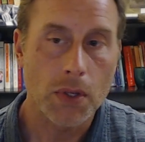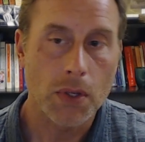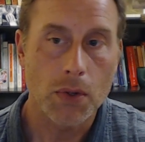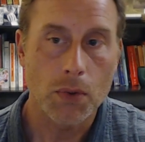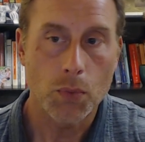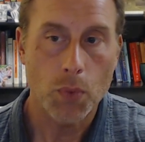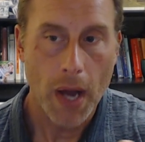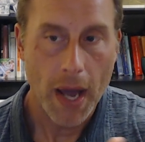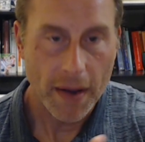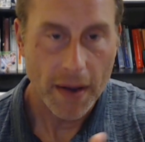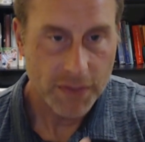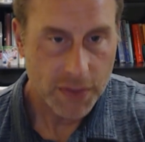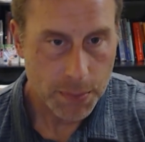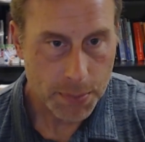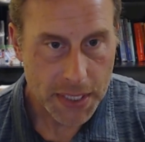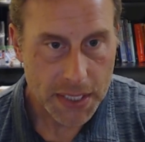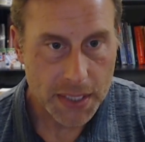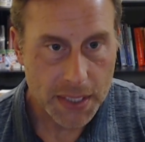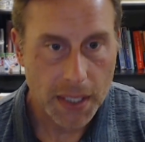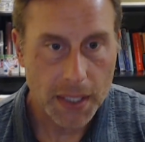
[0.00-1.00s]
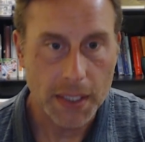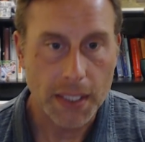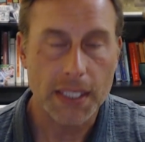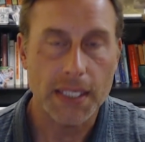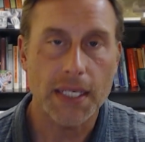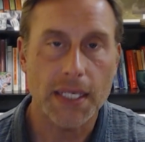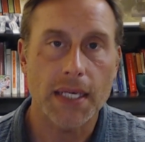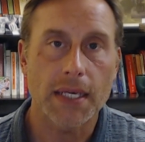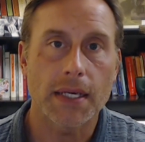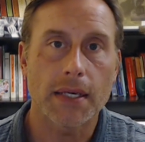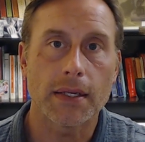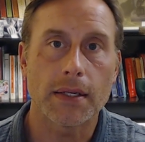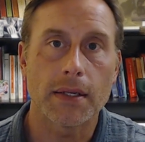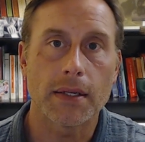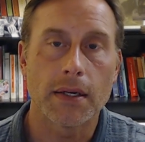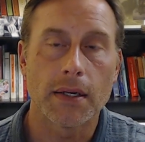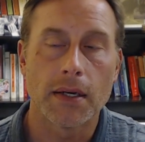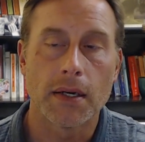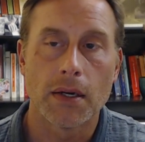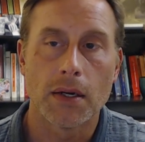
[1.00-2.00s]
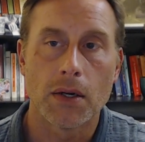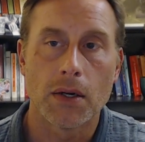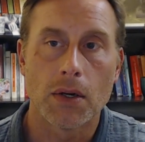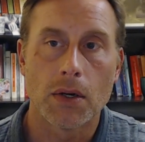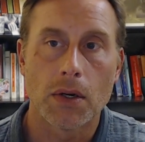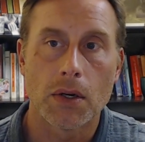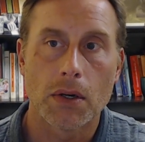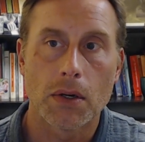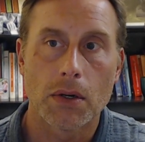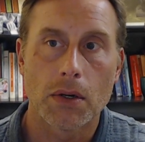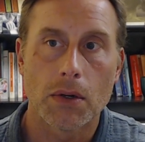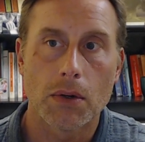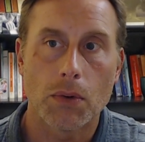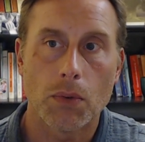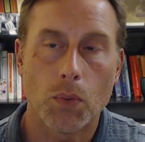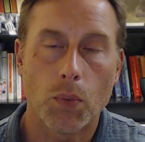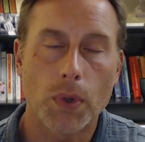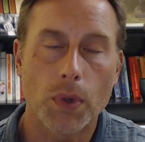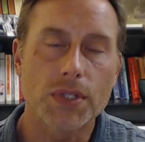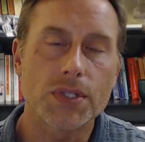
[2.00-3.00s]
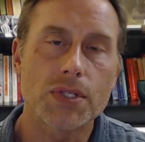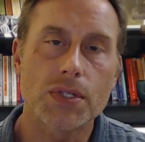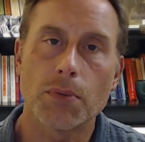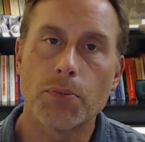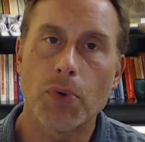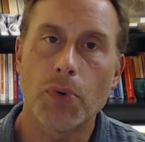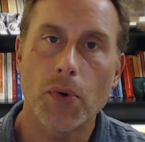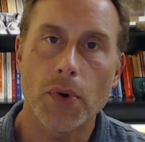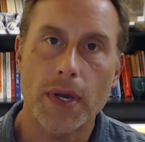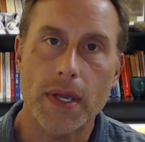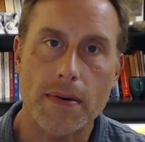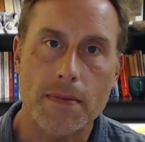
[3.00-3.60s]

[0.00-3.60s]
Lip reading: will have to be done again, what's the point?